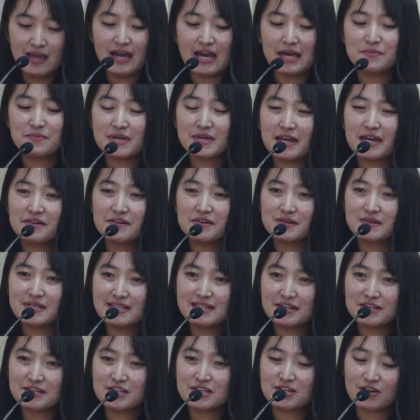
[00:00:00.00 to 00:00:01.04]
I began
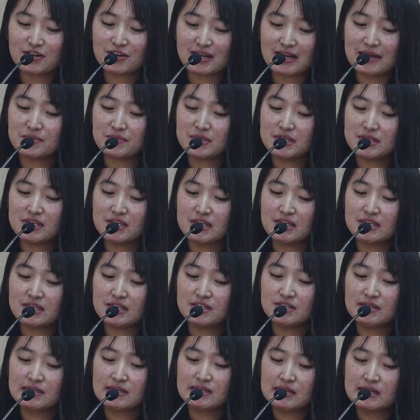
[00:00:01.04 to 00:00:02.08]
researching on climate
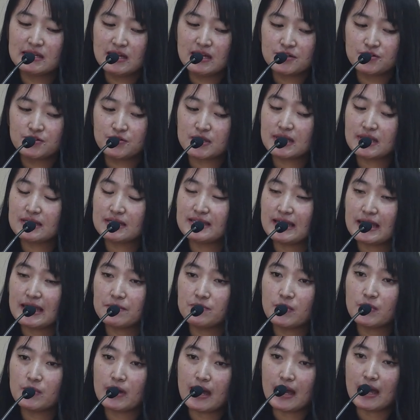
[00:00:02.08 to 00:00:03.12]
change during the
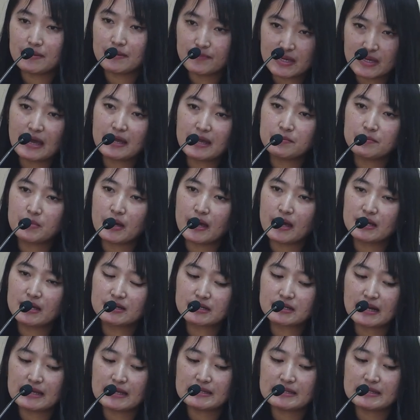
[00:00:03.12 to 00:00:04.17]
time I began my
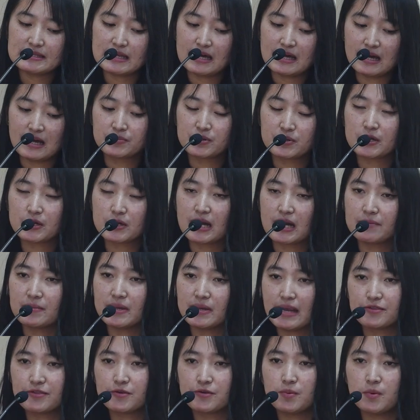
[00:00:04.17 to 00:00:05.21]
undergrad program
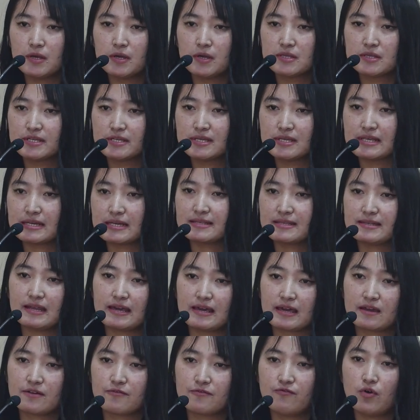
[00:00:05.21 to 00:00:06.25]
in anthropology. That's
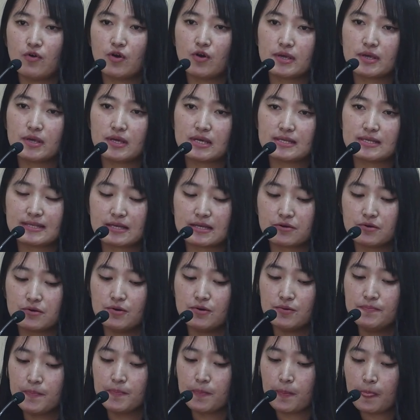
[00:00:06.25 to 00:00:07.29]
like 4 years
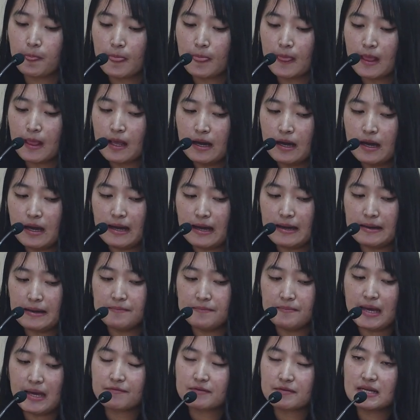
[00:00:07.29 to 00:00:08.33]
ago.
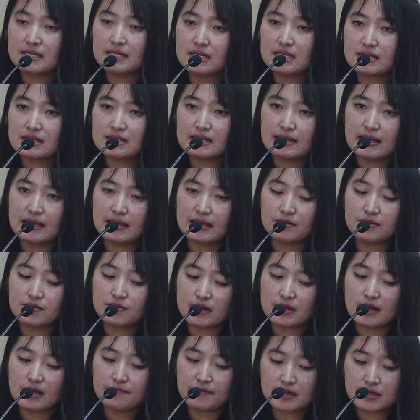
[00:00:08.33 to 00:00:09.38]
I've conducted
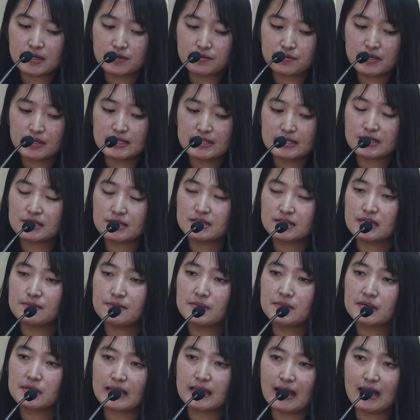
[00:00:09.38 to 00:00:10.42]
ethnographic research
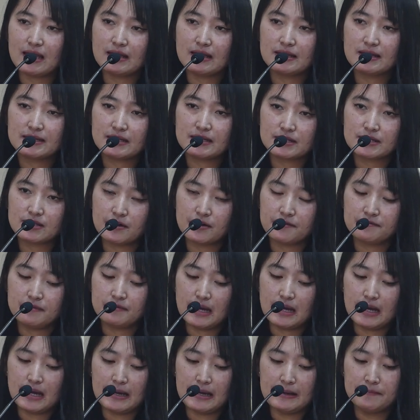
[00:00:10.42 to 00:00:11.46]
among the highlanders
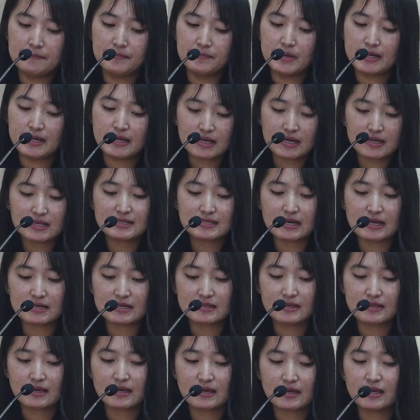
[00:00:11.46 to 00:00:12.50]
of Merak in
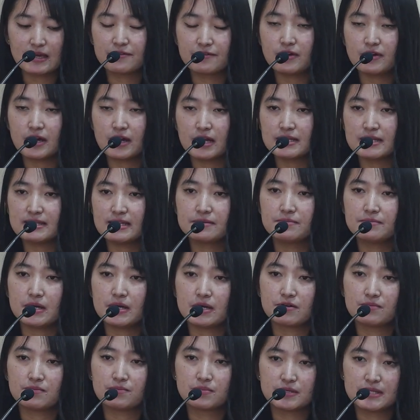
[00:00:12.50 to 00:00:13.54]
Sakteng and Forest and
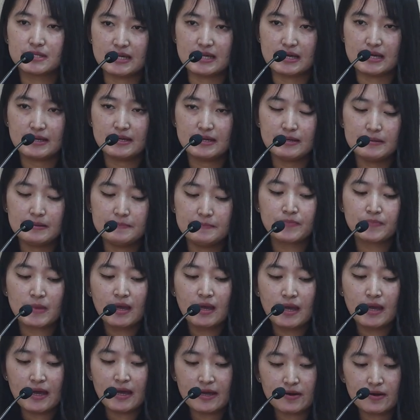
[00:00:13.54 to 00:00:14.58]
Paro, Bhutan,
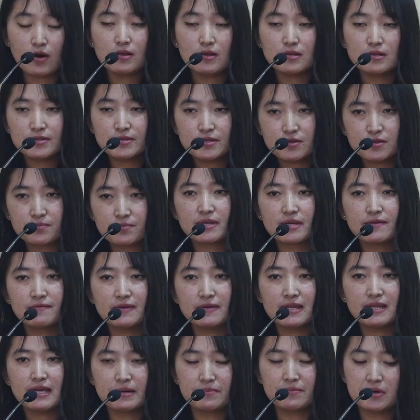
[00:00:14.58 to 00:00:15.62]
and also
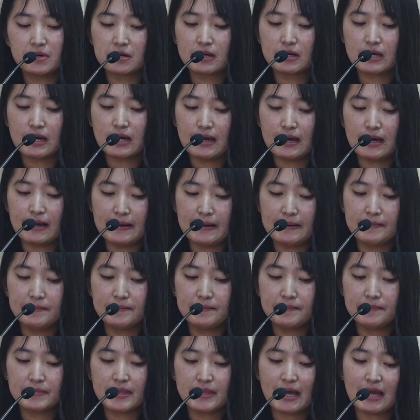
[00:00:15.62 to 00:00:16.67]
briefly among
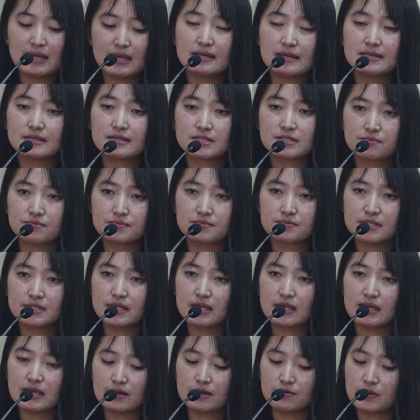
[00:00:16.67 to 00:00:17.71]
the highlanders of
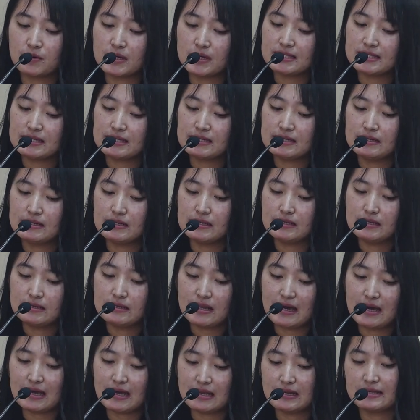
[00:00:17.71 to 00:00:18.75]
Si in Western
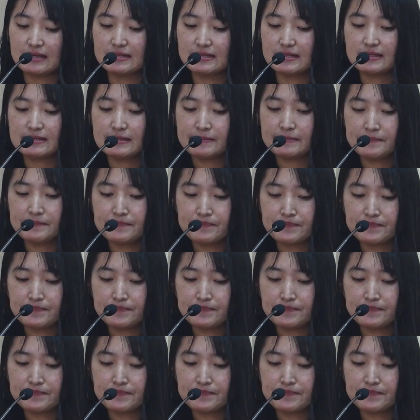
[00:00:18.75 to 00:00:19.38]
Highlands,